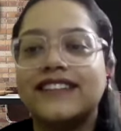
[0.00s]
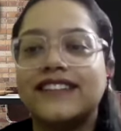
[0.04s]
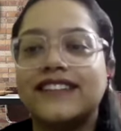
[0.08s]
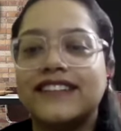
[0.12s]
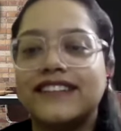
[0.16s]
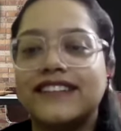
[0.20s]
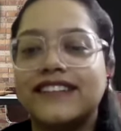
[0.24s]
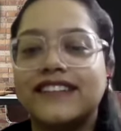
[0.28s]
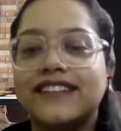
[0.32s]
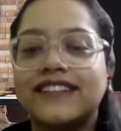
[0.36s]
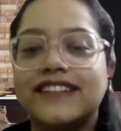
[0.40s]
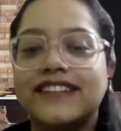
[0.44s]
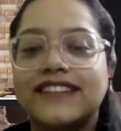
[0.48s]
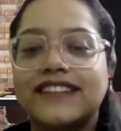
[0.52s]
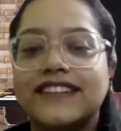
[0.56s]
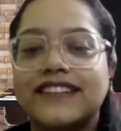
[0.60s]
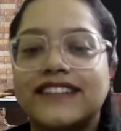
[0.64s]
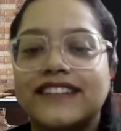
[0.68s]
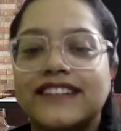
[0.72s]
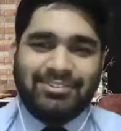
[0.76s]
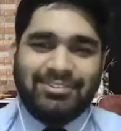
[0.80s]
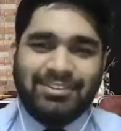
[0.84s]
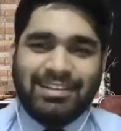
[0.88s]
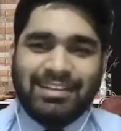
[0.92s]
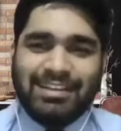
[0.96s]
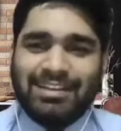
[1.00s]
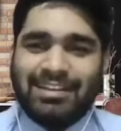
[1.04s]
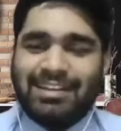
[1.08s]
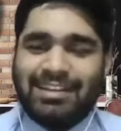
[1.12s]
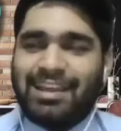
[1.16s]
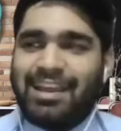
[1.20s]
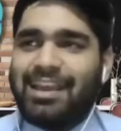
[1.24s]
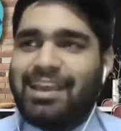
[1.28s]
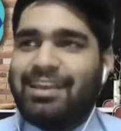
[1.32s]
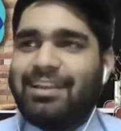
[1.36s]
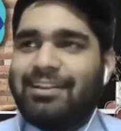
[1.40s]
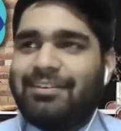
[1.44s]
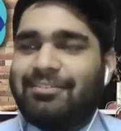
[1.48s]
So actually,
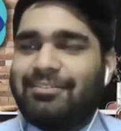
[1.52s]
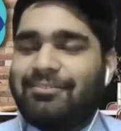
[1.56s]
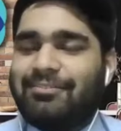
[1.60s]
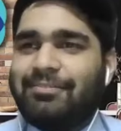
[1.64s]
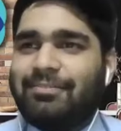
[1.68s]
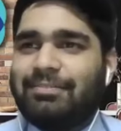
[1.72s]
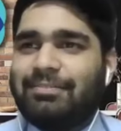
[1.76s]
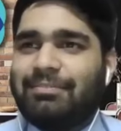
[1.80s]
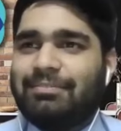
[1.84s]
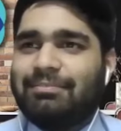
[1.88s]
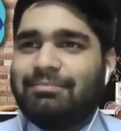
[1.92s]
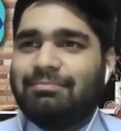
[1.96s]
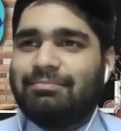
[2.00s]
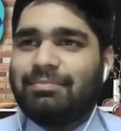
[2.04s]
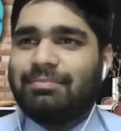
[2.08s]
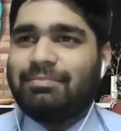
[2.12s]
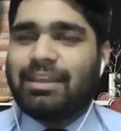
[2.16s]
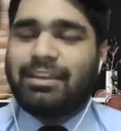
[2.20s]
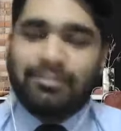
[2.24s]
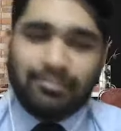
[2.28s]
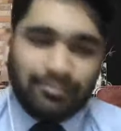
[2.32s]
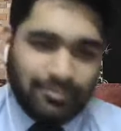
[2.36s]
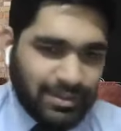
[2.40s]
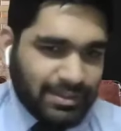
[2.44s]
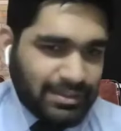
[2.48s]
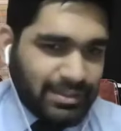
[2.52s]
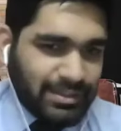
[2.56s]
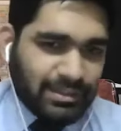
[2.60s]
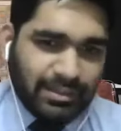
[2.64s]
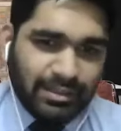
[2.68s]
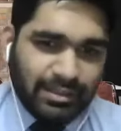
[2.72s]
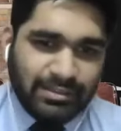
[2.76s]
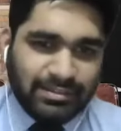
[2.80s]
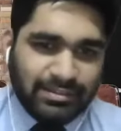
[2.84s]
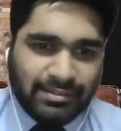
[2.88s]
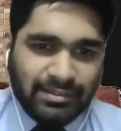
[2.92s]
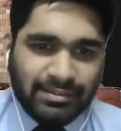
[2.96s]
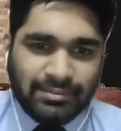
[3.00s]
like with an
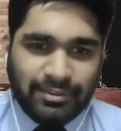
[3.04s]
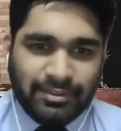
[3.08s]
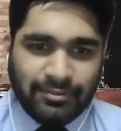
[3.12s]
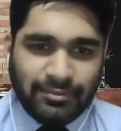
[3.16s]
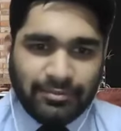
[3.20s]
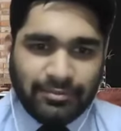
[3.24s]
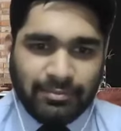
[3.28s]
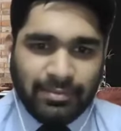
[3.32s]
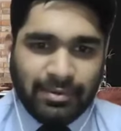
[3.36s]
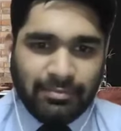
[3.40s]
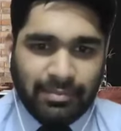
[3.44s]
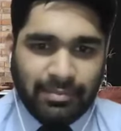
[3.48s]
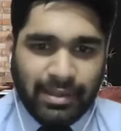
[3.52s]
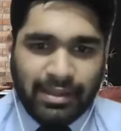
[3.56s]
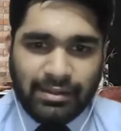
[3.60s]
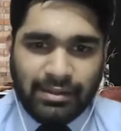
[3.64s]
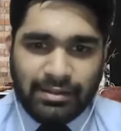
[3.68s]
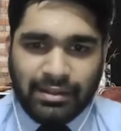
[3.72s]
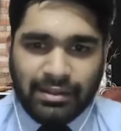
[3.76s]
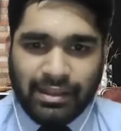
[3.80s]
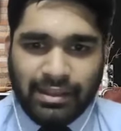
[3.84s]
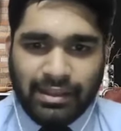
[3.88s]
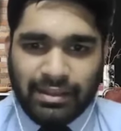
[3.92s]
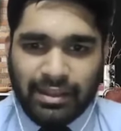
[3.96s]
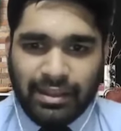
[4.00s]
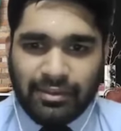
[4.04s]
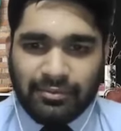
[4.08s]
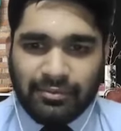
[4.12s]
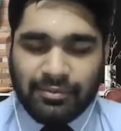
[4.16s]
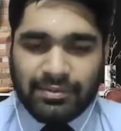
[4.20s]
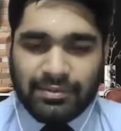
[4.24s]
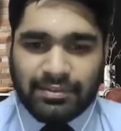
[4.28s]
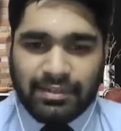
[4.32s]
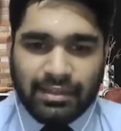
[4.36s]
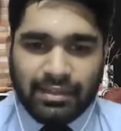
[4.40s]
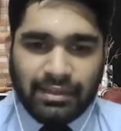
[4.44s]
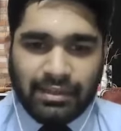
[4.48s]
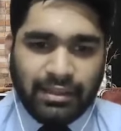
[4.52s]
instance of my mind, like I
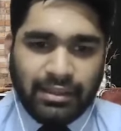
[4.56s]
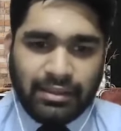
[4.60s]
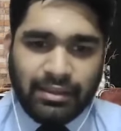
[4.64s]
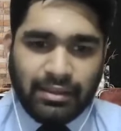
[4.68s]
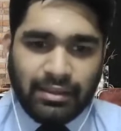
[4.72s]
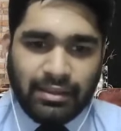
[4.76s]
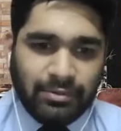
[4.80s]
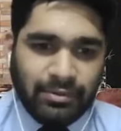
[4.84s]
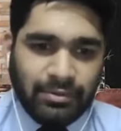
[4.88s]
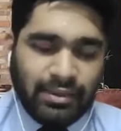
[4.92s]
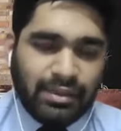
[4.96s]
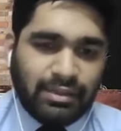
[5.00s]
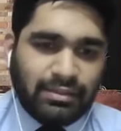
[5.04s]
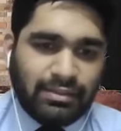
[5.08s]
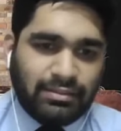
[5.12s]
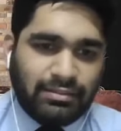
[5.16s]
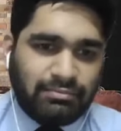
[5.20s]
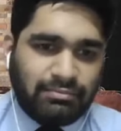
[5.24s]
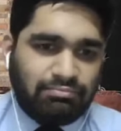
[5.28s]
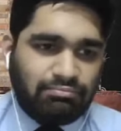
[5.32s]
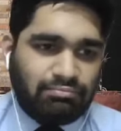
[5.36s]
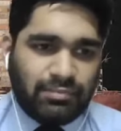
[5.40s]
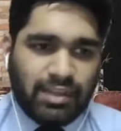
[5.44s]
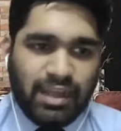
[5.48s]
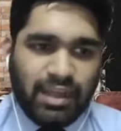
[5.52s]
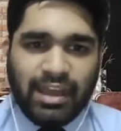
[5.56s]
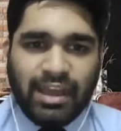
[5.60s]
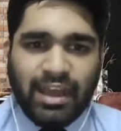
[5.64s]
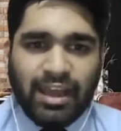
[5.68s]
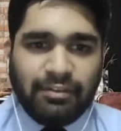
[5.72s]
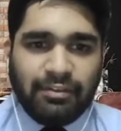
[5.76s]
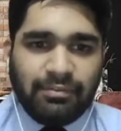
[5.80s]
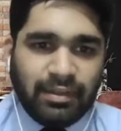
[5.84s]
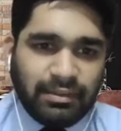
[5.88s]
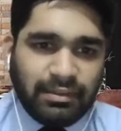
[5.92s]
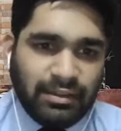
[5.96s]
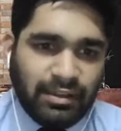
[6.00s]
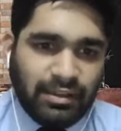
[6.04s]
was thinking like, okay, I
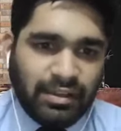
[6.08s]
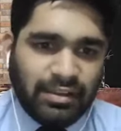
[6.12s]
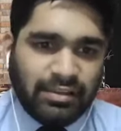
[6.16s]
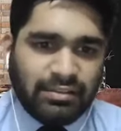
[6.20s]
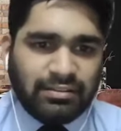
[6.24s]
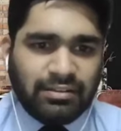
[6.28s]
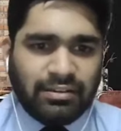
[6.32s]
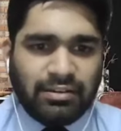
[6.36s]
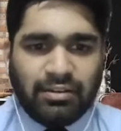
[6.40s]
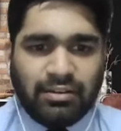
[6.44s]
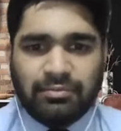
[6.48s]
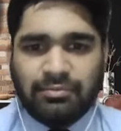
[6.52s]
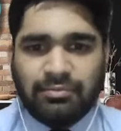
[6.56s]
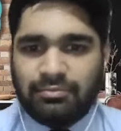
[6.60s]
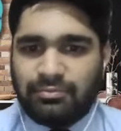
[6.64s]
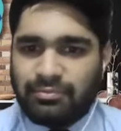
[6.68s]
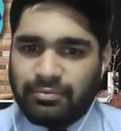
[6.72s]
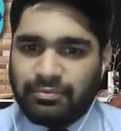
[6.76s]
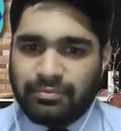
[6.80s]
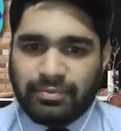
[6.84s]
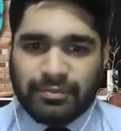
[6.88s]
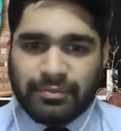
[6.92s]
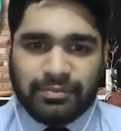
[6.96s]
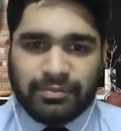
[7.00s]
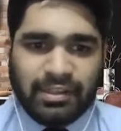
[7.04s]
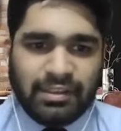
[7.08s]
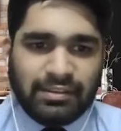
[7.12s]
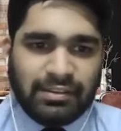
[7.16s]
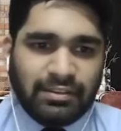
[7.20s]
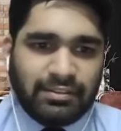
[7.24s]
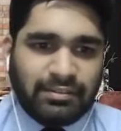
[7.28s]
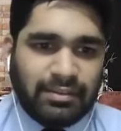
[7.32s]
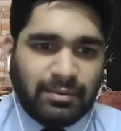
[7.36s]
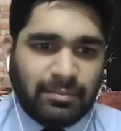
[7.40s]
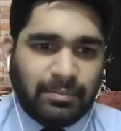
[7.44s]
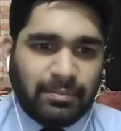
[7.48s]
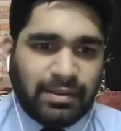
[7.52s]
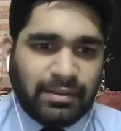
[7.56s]
have analyzed around 50,
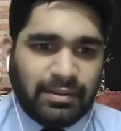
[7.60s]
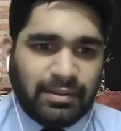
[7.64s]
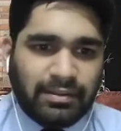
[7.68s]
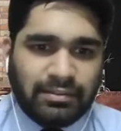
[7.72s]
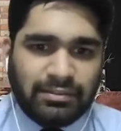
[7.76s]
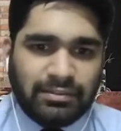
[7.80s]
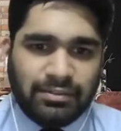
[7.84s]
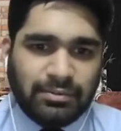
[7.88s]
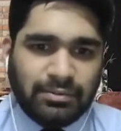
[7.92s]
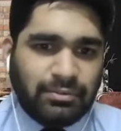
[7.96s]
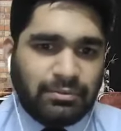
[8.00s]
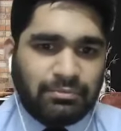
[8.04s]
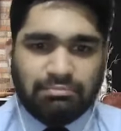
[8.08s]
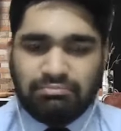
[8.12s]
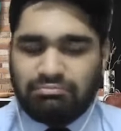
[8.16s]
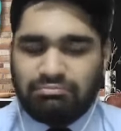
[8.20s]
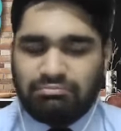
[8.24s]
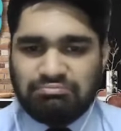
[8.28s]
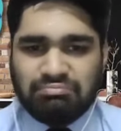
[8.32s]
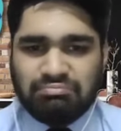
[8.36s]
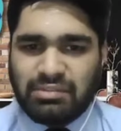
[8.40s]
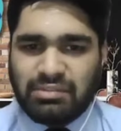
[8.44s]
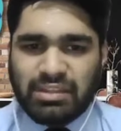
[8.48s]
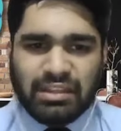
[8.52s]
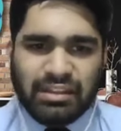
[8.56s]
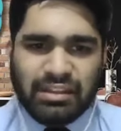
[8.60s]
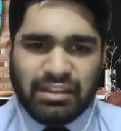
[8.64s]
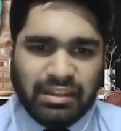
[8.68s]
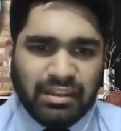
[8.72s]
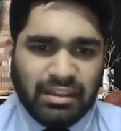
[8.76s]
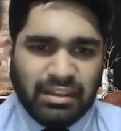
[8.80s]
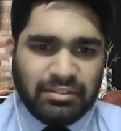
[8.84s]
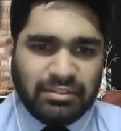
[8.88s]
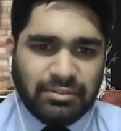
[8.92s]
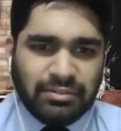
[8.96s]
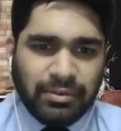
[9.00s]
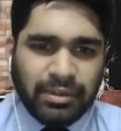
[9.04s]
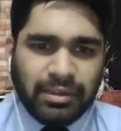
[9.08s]
60 patents, so nothing
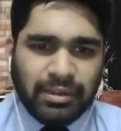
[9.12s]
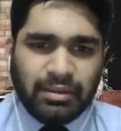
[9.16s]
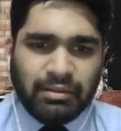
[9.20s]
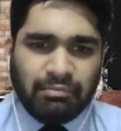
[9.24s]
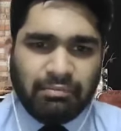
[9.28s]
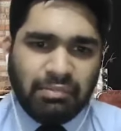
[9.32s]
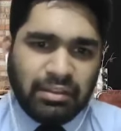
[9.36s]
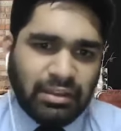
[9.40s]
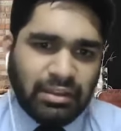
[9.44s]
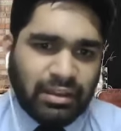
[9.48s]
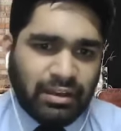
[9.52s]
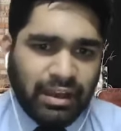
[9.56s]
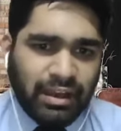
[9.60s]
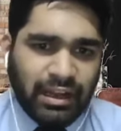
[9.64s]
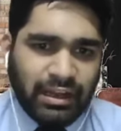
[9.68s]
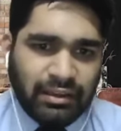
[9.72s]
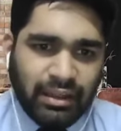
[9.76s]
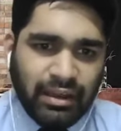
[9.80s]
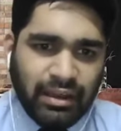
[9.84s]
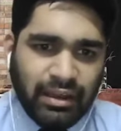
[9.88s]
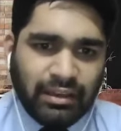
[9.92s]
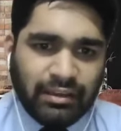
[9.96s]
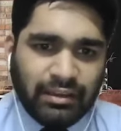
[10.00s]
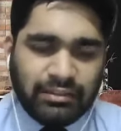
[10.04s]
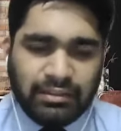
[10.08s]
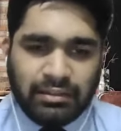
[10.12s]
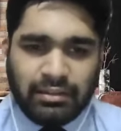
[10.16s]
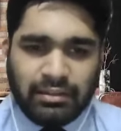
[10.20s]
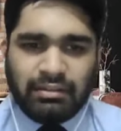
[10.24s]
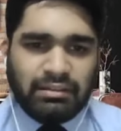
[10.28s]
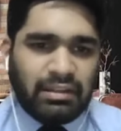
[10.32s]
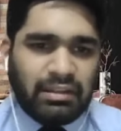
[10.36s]
is going in the right direction.